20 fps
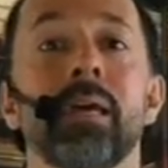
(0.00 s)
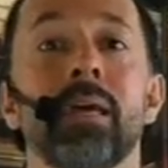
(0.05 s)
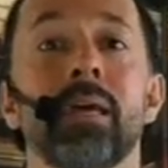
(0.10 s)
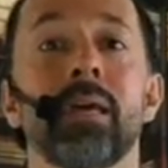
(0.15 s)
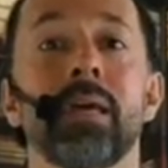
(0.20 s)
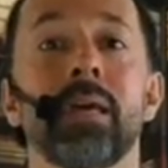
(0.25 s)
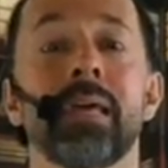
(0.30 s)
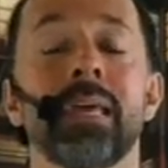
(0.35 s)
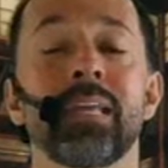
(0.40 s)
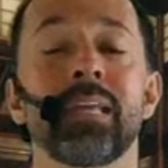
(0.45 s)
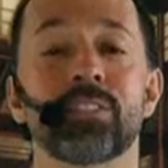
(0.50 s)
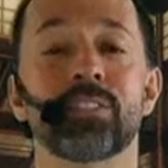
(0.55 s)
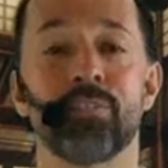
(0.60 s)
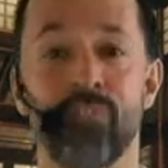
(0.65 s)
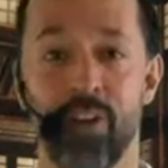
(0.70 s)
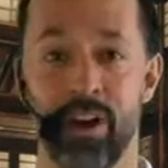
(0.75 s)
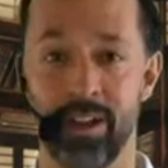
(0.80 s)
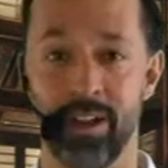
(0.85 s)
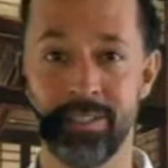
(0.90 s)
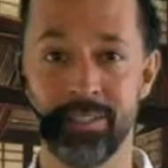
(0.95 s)
it's
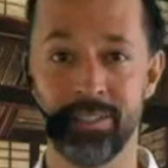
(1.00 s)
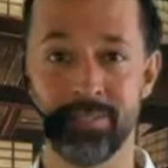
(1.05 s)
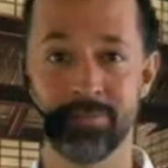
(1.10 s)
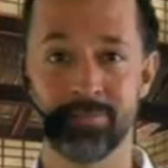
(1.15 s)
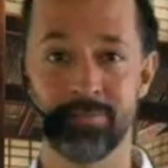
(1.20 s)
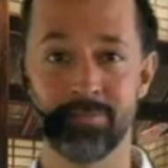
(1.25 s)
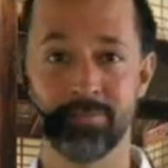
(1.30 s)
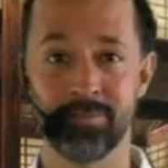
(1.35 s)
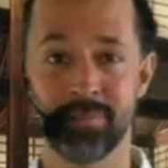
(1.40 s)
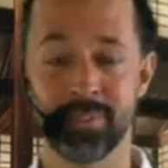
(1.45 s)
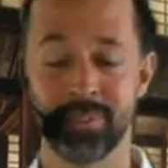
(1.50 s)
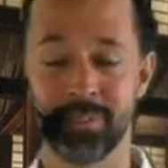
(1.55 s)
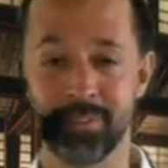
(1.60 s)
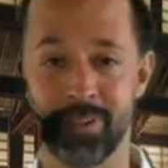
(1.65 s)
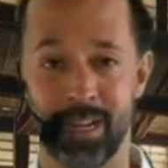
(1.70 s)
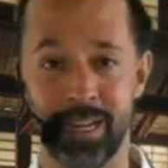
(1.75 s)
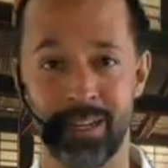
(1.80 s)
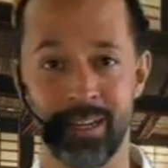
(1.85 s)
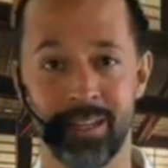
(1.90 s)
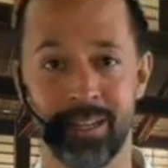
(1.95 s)
fun.
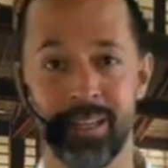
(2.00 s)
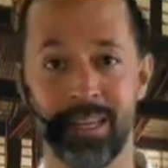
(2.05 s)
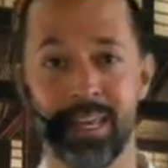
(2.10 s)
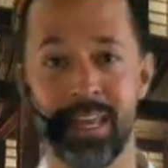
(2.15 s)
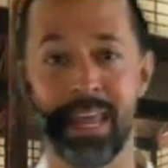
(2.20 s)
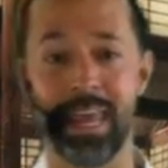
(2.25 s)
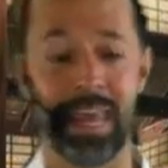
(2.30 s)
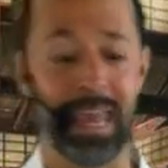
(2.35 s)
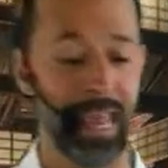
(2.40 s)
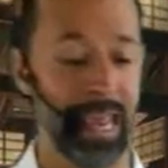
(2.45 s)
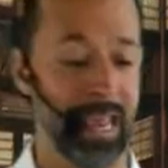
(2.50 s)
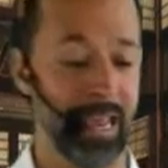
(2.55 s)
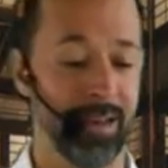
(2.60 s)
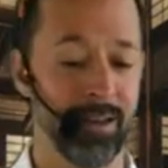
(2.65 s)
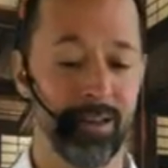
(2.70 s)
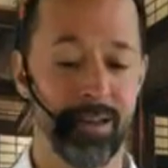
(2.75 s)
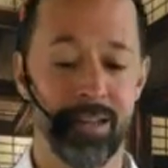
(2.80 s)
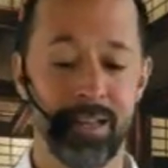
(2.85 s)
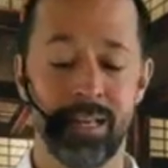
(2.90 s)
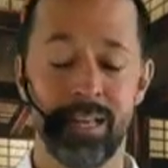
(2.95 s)
Right? And
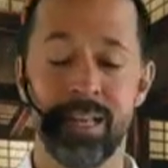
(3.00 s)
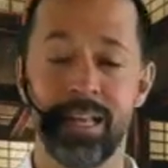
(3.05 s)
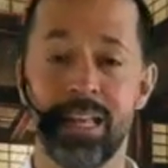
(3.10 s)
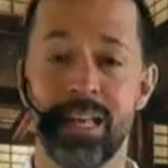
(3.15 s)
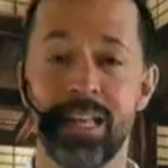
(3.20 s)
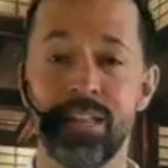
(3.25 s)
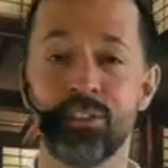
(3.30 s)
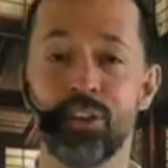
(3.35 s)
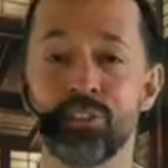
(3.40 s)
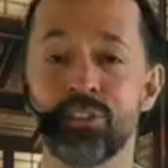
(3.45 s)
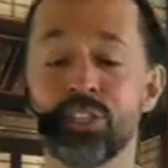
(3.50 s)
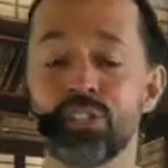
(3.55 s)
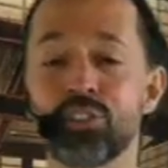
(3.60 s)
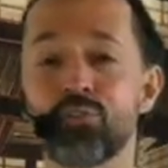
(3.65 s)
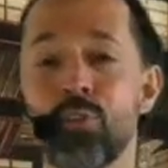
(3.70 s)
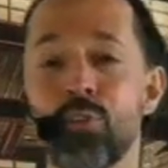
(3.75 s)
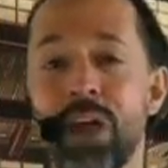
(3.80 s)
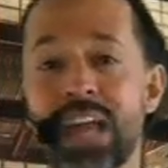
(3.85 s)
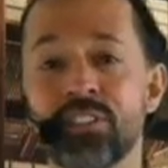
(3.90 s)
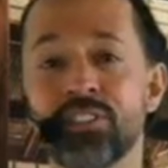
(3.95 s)
the
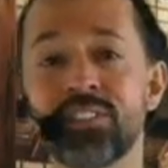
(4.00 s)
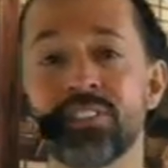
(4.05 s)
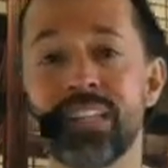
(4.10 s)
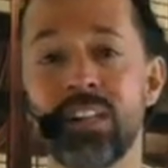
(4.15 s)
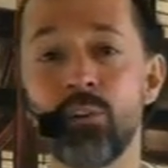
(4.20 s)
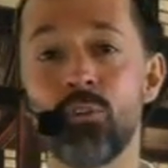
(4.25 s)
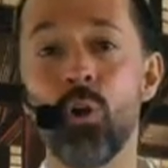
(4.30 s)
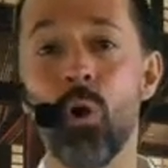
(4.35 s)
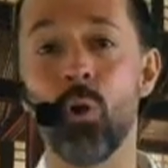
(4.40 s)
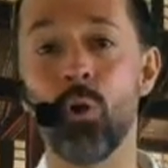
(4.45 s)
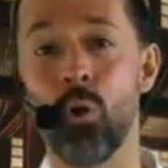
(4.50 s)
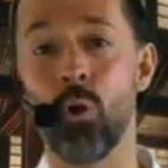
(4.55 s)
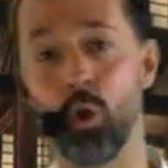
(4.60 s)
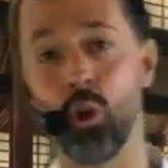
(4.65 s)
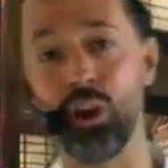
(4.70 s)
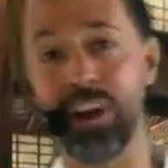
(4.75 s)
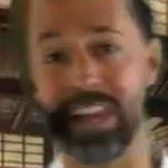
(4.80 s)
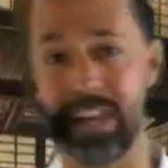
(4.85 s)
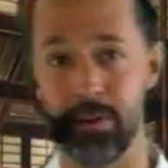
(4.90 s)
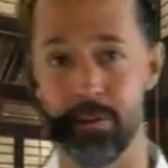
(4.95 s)
distractions are no longer
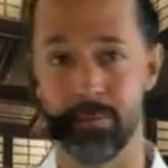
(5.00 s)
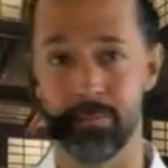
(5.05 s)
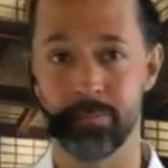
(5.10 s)
here.